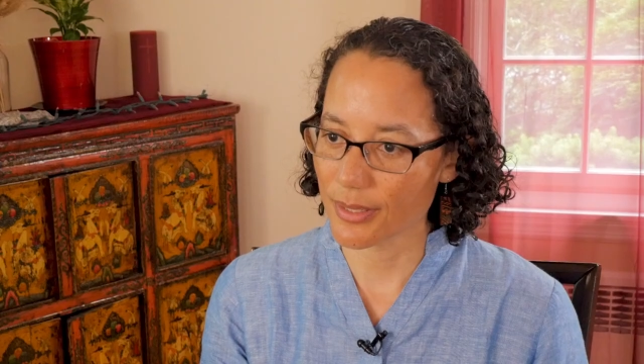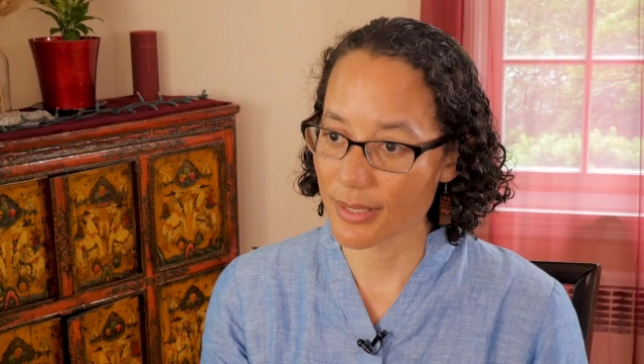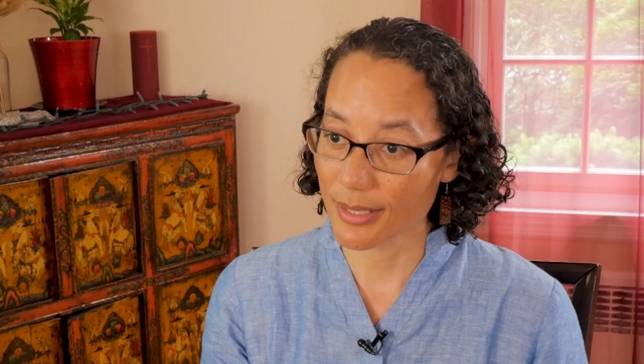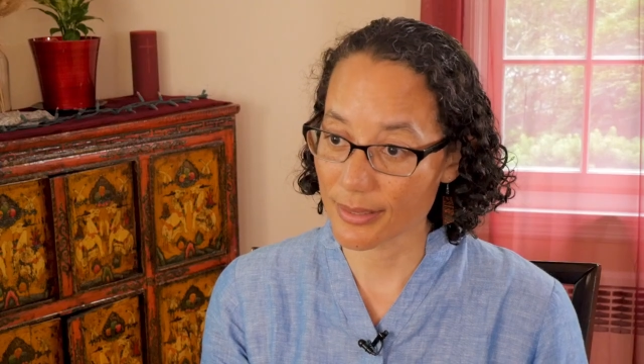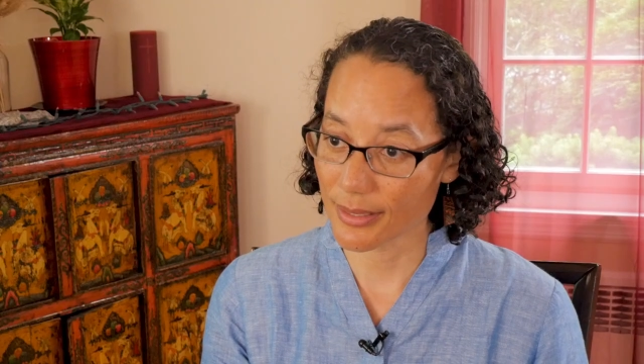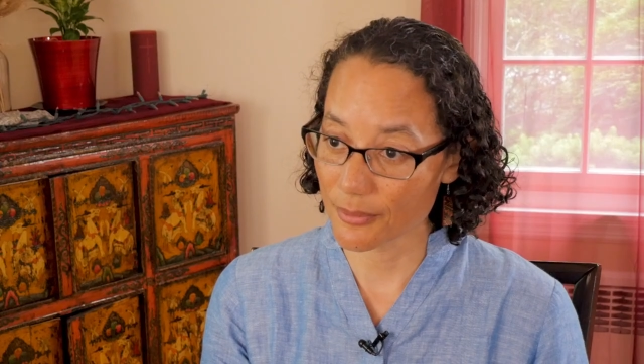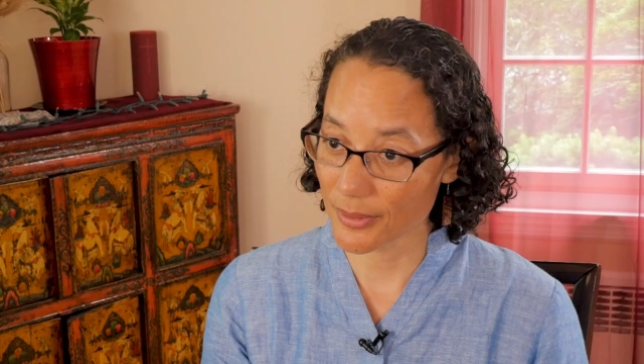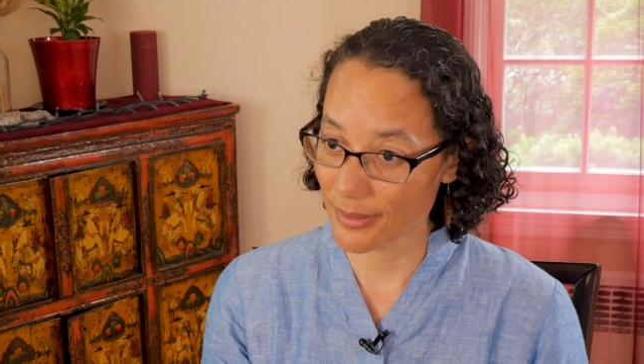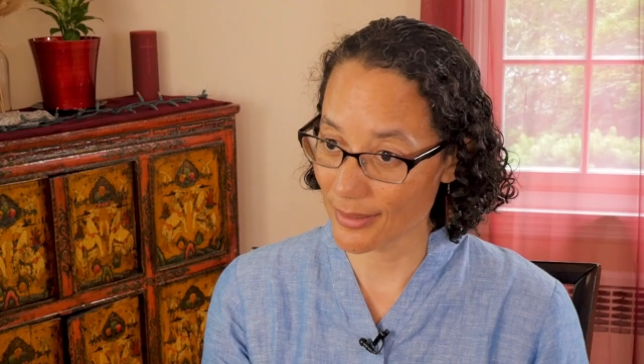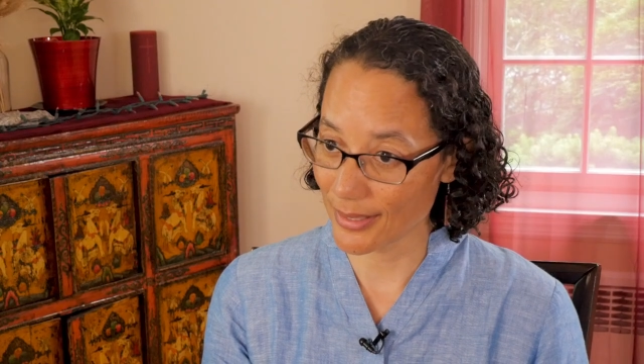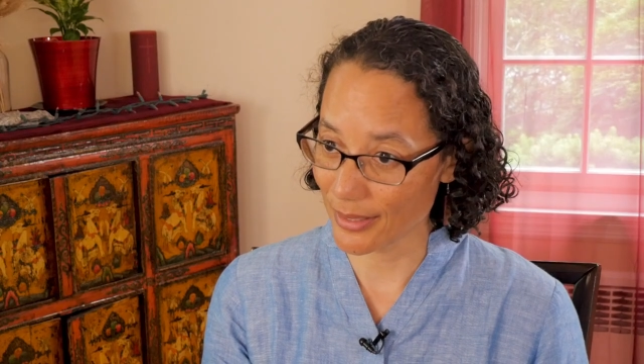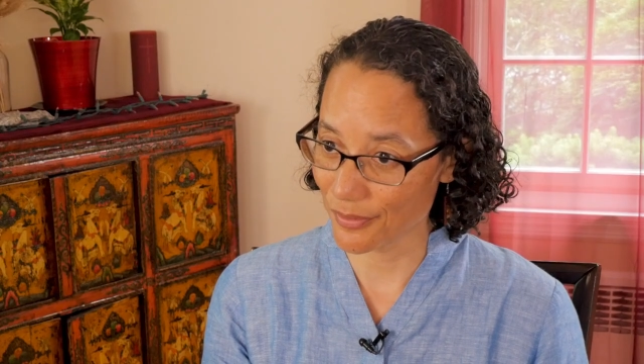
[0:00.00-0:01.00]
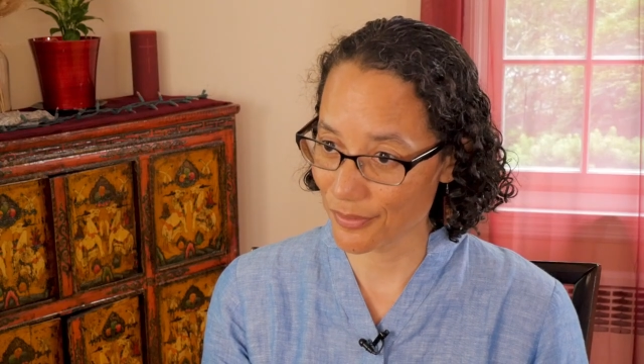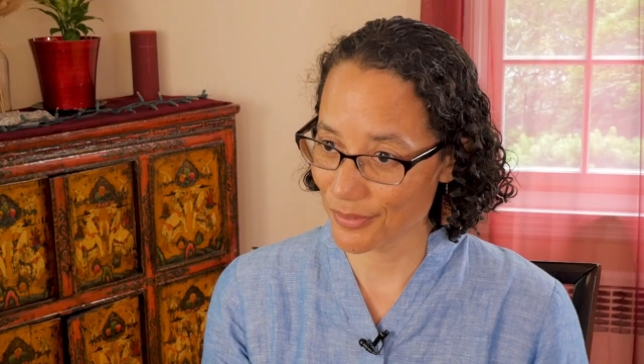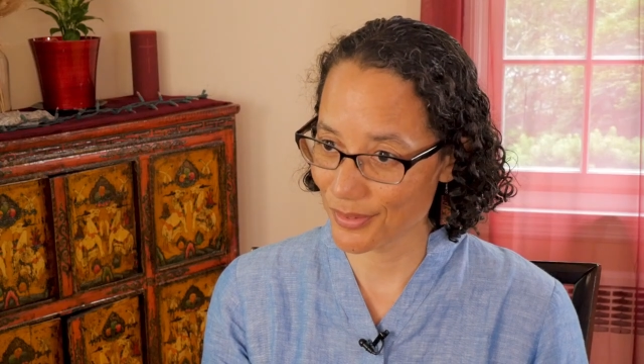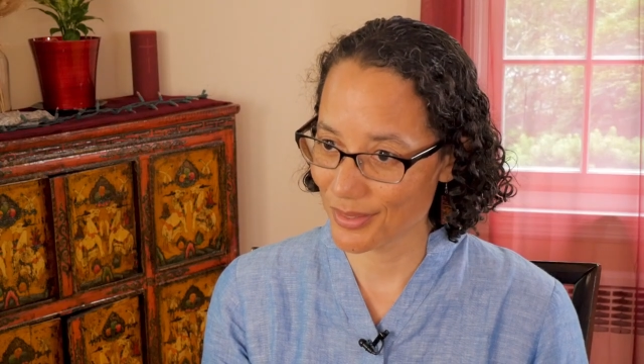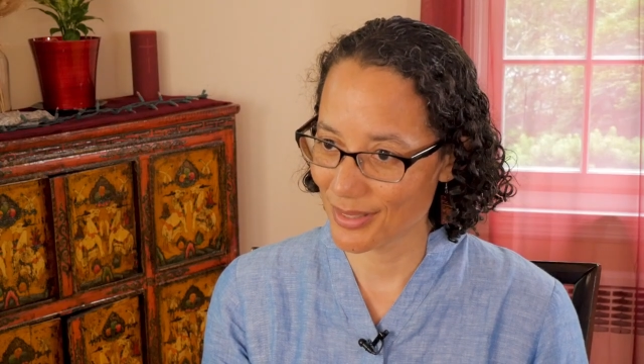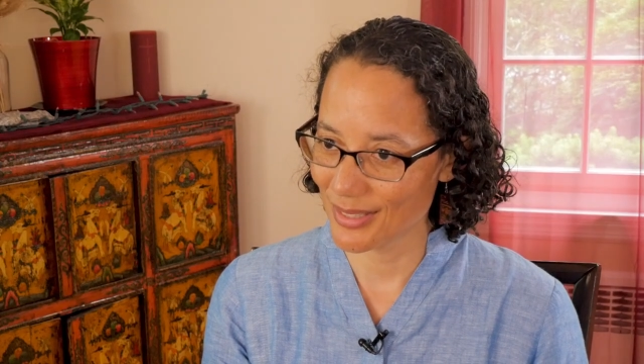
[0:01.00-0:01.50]
connecting with
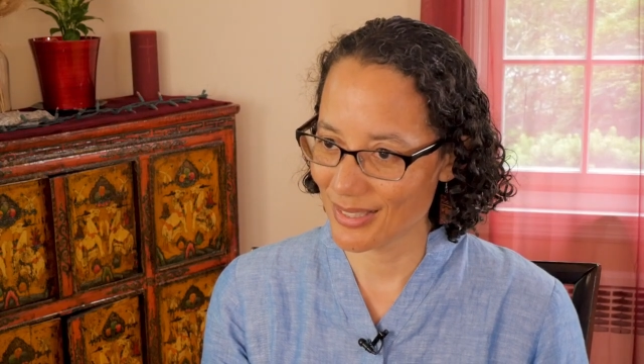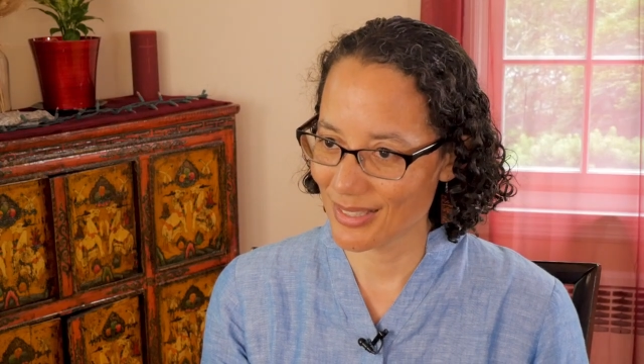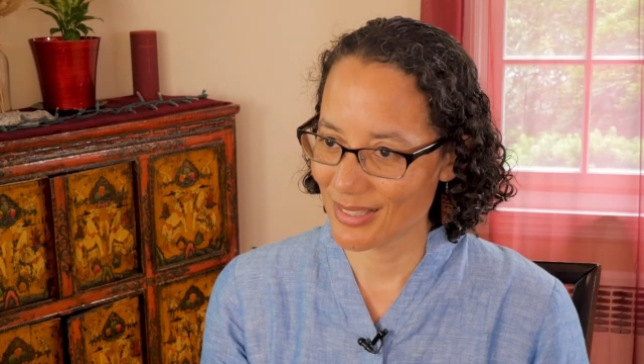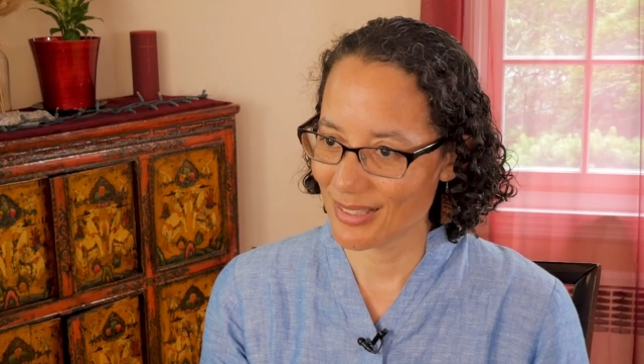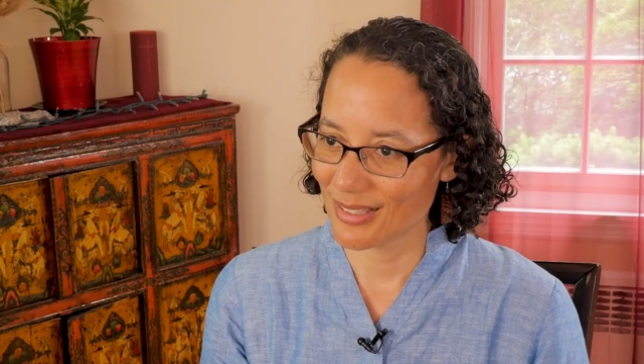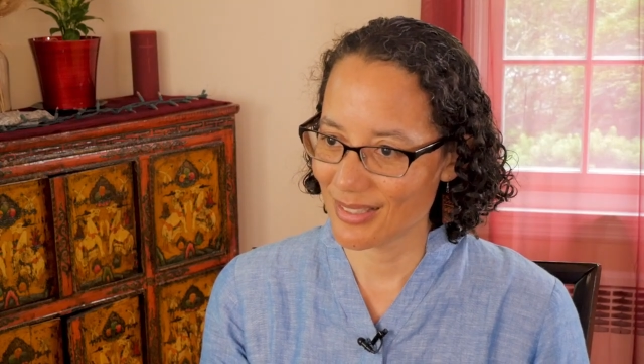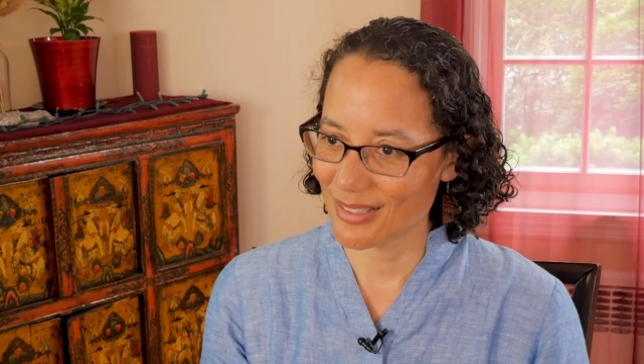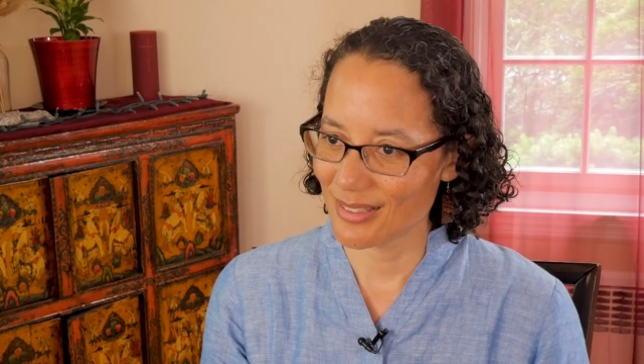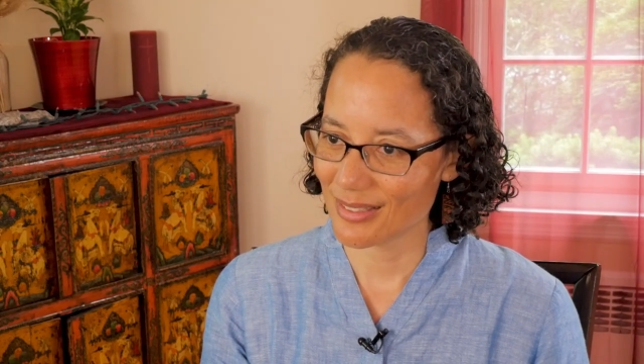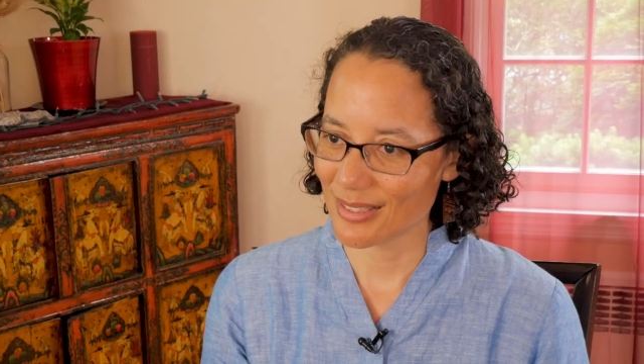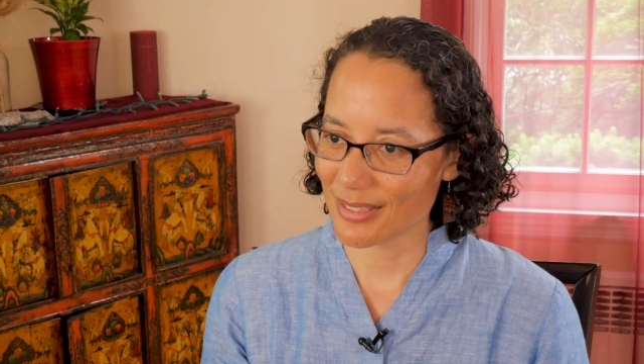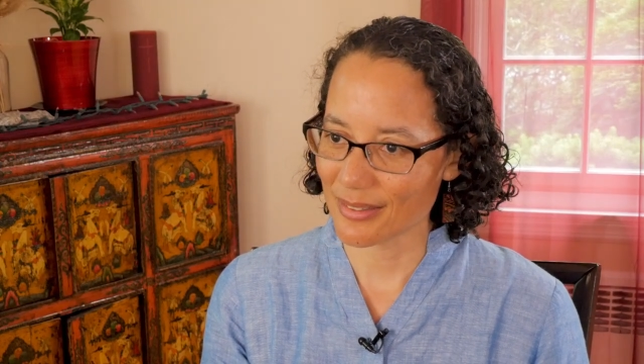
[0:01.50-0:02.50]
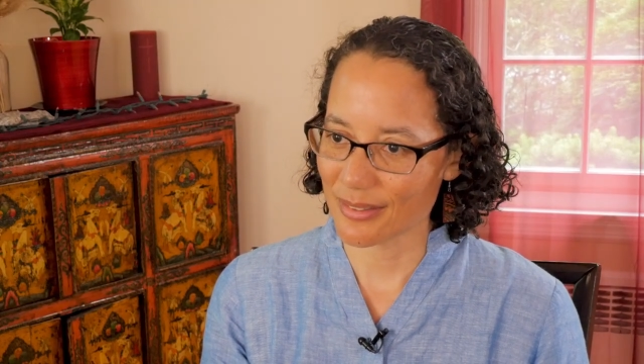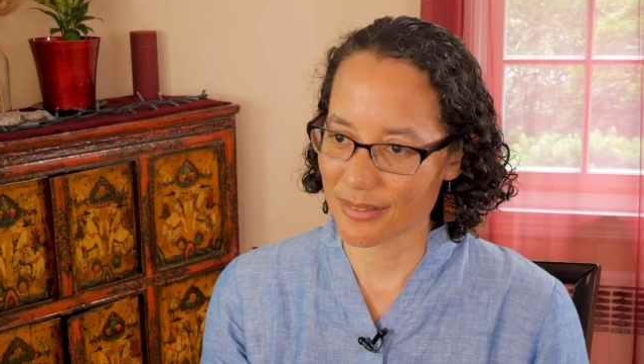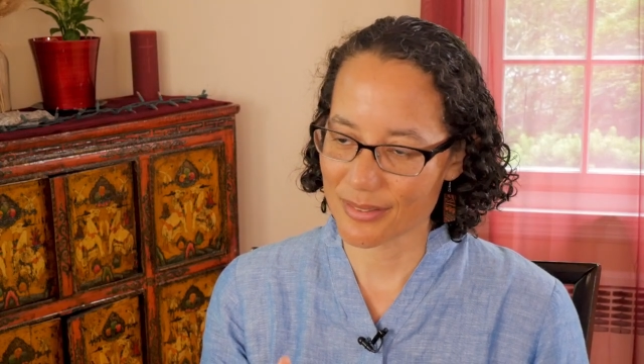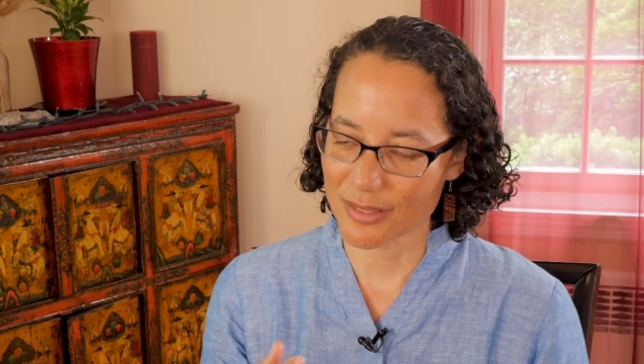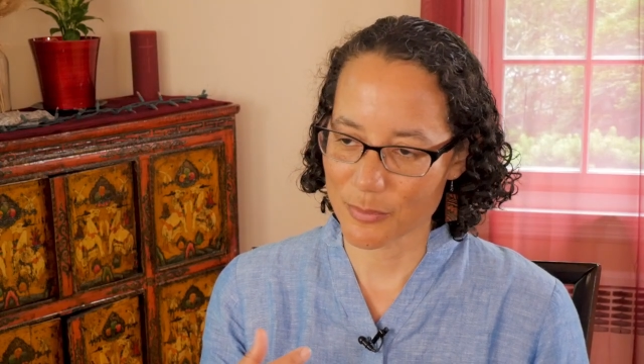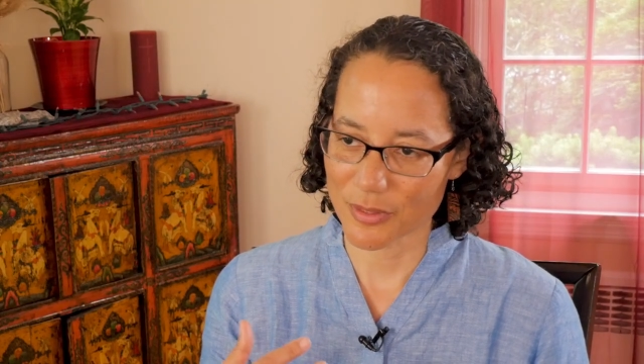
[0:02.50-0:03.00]
life. Like this,
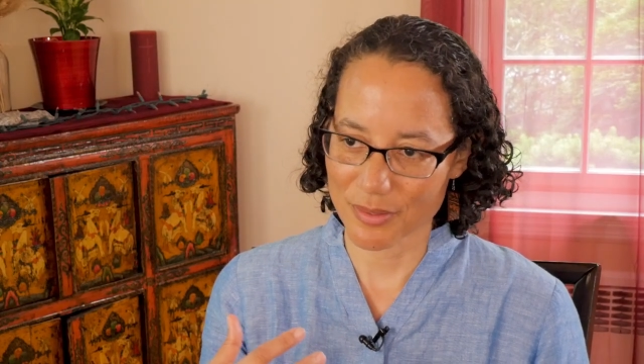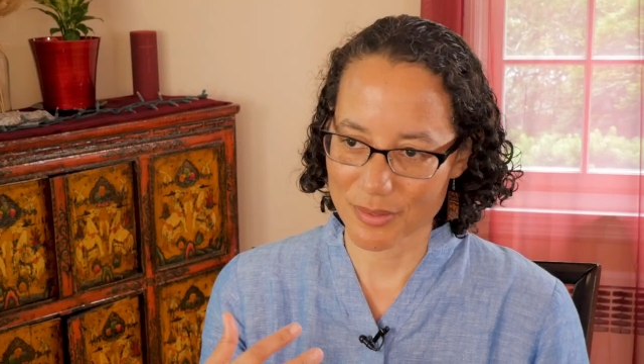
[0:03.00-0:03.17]
some of